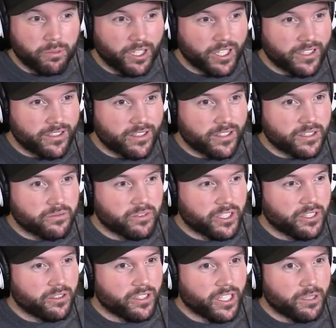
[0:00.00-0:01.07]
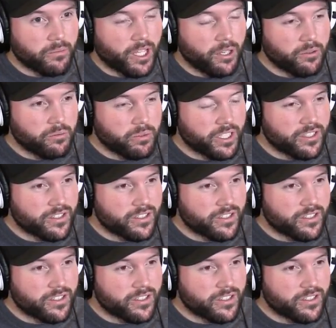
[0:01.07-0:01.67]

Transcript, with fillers: plays in this video game. That would be a